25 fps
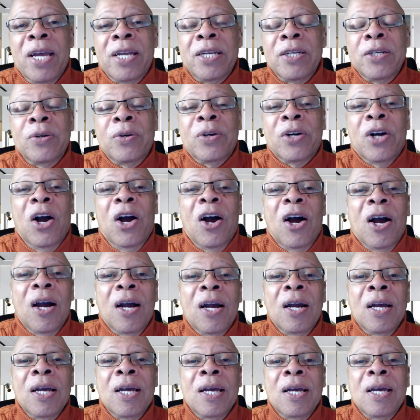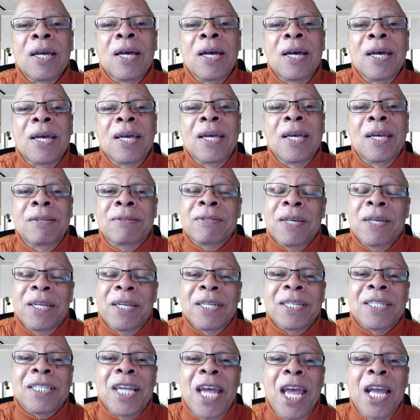new car, it's going
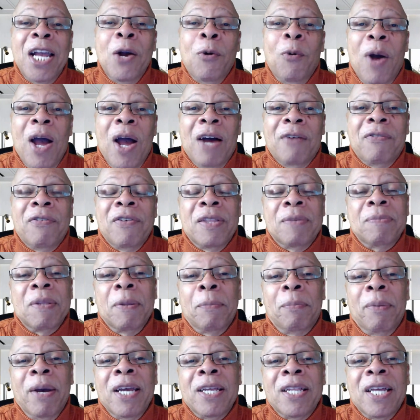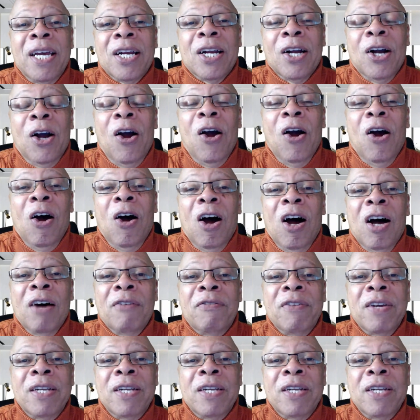to take a while for them to pay that car off,